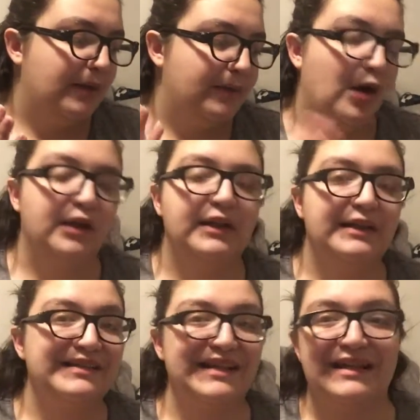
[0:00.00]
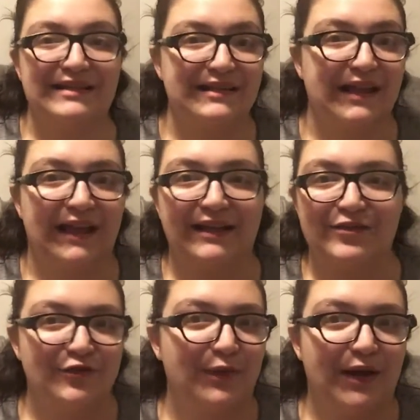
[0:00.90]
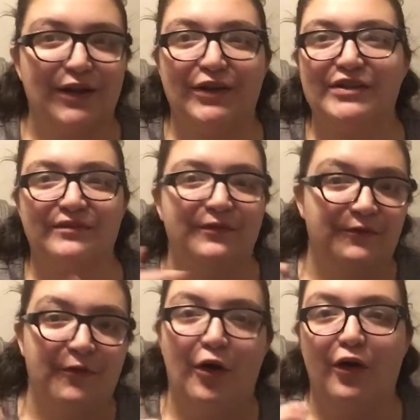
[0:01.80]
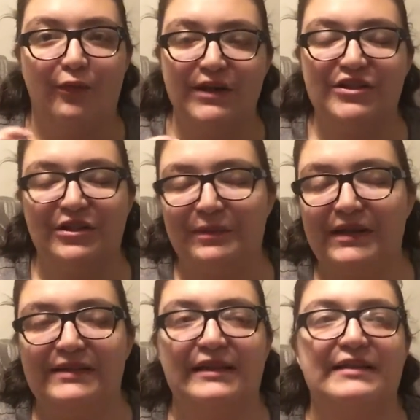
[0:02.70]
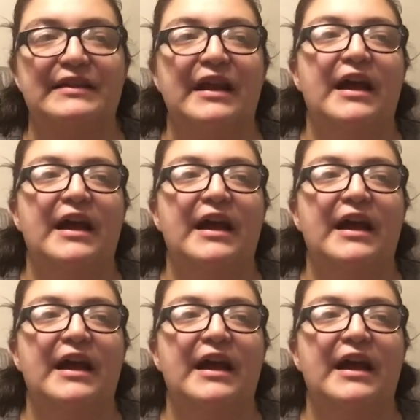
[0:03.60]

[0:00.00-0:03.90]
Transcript: all of this is like sweaters, fall, winter pieces.